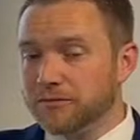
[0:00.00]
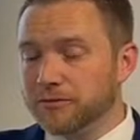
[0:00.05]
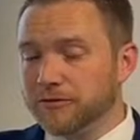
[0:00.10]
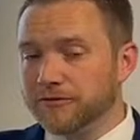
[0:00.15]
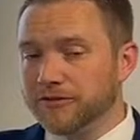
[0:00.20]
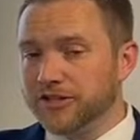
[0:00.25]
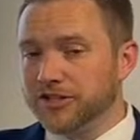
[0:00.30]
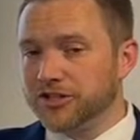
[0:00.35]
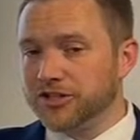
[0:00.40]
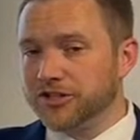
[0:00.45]

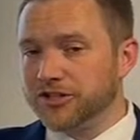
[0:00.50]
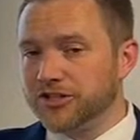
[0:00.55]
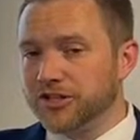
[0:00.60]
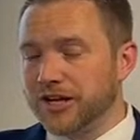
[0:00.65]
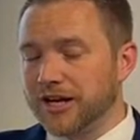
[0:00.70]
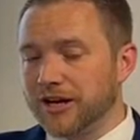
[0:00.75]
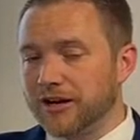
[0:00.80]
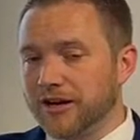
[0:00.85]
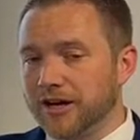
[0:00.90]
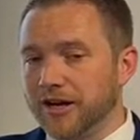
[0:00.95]
provision
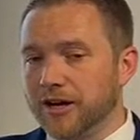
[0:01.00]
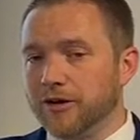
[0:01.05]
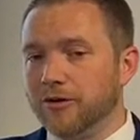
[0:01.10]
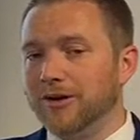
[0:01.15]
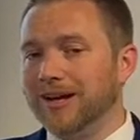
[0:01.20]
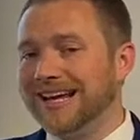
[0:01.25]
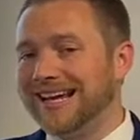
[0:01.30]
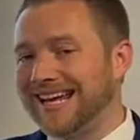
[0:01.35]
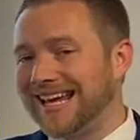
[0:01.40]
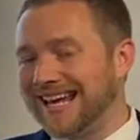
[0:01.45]
scenario,
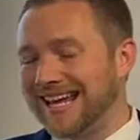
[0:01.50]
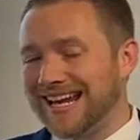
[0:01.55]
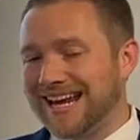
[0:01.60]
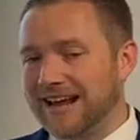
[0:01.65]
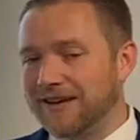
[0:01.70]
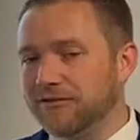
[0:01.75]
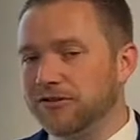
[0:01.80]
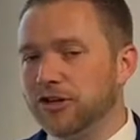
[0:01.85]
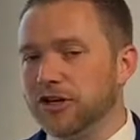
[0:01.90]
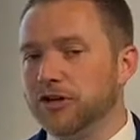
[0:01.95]
it can
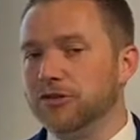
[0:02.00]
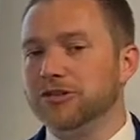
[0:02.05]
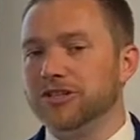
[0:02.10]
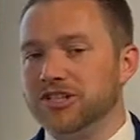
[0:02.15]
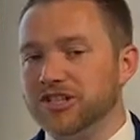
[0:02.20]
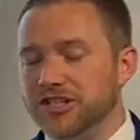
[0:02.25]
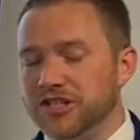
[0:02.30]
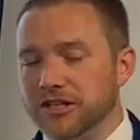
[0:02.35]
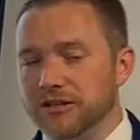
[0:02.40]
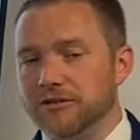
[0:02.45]
never go to
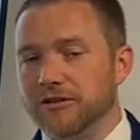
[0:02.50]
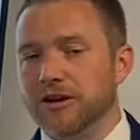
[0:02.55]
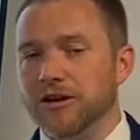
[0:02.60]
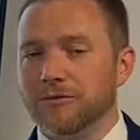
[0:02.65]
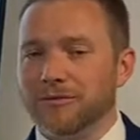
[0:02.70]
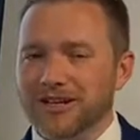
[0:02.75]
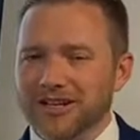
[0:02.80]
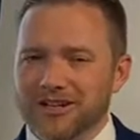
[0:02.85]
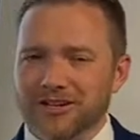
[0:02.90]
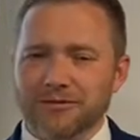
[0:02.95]
zero,
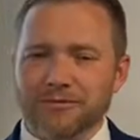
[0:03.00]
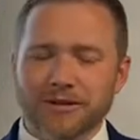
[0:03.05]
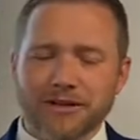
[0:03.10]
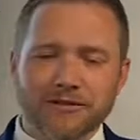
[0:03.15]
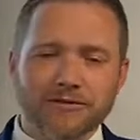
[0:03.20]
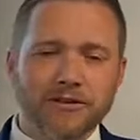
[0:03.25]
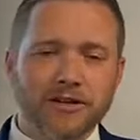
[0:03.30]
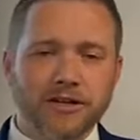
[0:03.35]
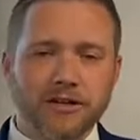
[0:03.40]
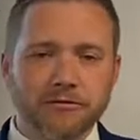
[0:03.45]
but it could be a
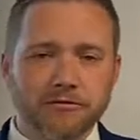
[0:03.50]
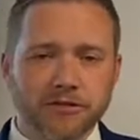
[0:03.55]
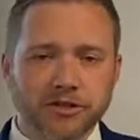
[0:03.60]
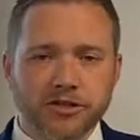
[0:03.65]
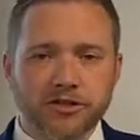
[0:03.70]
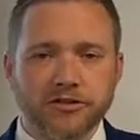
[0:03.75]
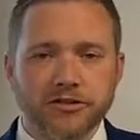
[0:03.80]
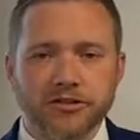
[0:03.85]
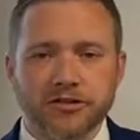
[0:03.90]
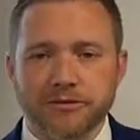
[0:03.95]
very
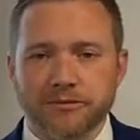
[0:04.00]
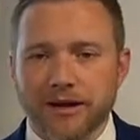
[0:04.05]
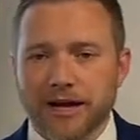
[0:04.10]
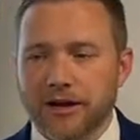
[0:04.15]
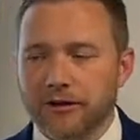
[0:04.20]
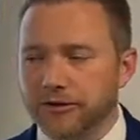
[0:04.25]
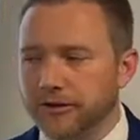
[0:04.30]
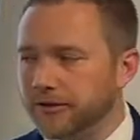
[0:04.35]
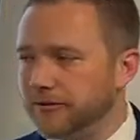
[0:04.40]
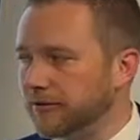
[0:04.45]
reduced
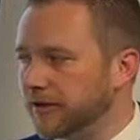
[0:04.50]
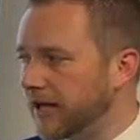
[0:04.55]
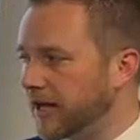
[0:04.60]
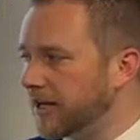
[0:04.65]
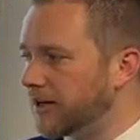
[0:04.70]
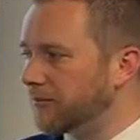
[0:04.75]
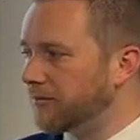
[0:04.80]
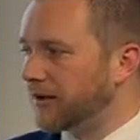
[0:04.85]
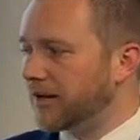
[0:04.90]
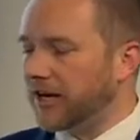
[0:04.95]
amount, okay,
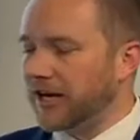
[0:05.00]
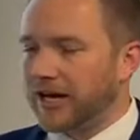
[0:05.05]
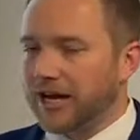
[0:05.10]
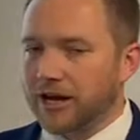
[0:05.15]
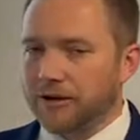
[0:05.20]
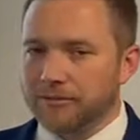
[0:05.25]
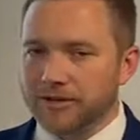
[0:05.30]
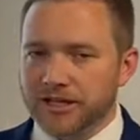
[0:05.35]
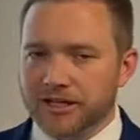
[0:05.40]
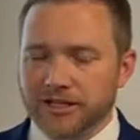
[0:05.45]
depending on
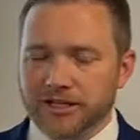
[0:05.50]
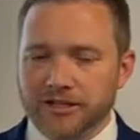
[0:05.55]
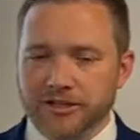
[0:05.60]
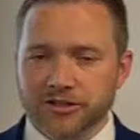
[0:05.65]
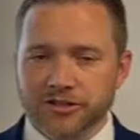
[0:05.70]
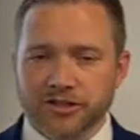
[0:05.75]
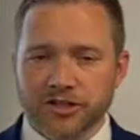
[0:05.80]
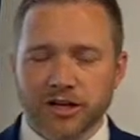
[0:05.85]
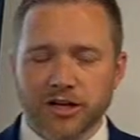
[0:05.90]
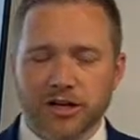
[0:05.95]
how many
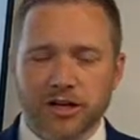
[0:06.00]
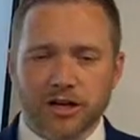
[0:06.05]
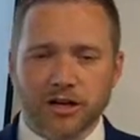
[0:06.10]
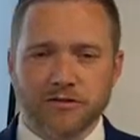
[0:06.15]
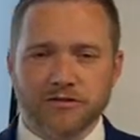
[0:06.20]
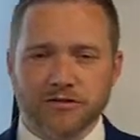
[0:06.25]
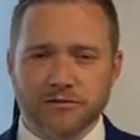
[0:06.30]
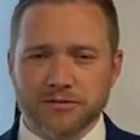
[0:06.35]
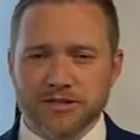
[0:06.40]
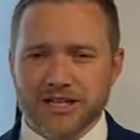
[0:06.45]
years
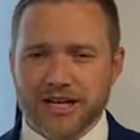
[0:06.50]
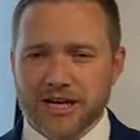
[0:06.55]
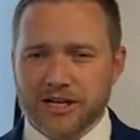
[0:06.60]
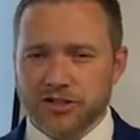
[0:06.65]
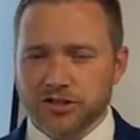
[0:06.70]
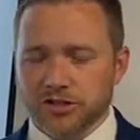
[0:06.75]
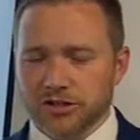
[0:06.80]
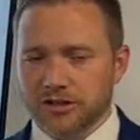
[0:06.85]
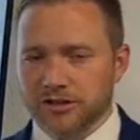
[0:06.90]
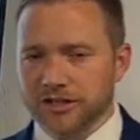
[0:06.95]
of
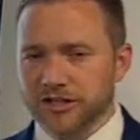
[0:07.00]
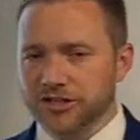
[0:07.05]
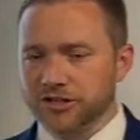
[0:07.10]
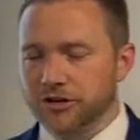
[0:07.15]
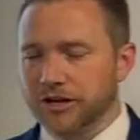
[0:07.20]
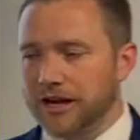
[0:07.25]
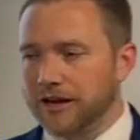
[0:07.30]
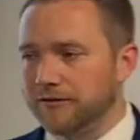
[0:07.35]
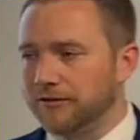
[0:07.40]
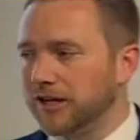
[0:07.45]
substantial earnings
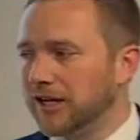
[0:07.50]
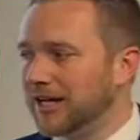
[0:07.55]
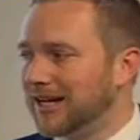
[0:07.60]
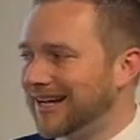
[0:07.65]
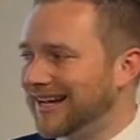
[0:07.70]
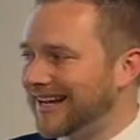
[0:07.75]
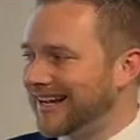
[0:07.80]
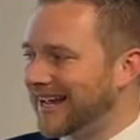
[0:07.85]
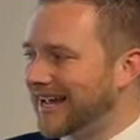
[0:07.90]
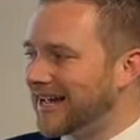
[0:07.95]
you have.
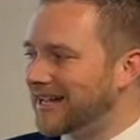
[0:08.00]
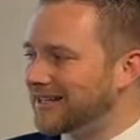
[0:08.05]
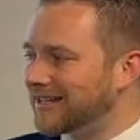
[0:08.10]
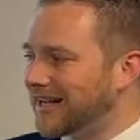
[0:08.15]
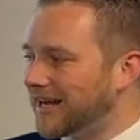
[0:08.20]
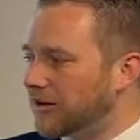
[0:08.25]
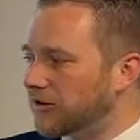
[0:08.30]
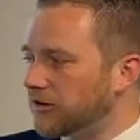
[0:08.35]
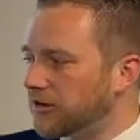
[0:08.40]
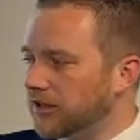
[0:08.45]
Again,
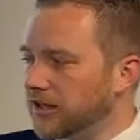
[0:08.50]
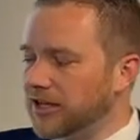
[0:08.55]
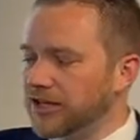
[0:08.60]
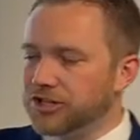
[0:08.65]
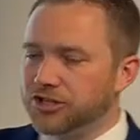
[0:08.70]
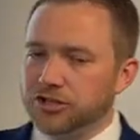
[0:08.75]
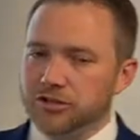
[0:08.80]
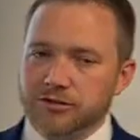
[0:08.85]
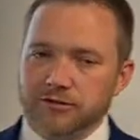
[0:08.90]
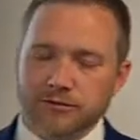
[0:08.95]

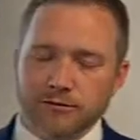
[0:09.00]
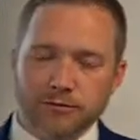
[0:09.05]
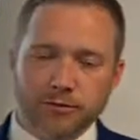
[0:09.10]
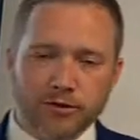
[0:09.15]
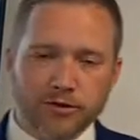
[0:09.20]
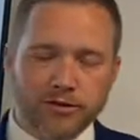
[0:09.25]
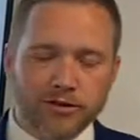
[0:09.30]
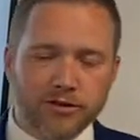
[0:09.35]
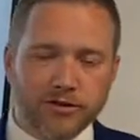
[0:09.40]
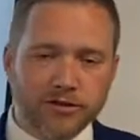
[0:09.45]
calculations for
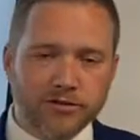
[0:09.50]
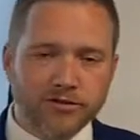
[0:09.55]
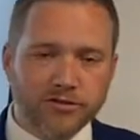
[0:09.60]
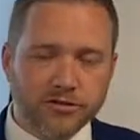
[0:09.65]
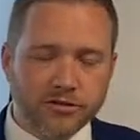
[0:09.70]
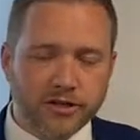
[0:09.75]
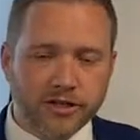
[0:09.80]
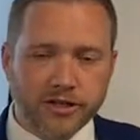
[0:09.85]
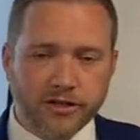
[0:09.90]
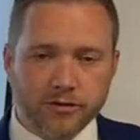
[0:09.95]
both of those
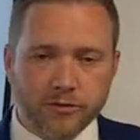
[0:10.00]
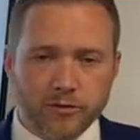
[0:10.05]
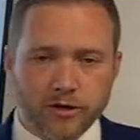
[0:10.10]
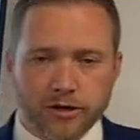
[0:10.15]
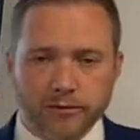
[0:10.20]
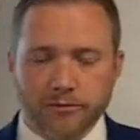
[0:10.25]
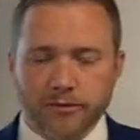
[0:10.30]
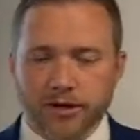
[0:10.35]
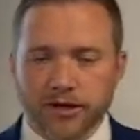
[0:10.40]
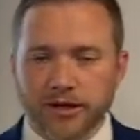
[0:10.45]
are in your
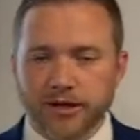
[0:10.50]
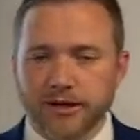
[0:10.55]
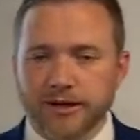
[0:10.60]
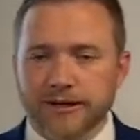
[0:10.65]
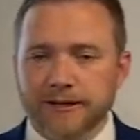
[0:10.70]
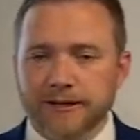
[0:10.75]
workbook.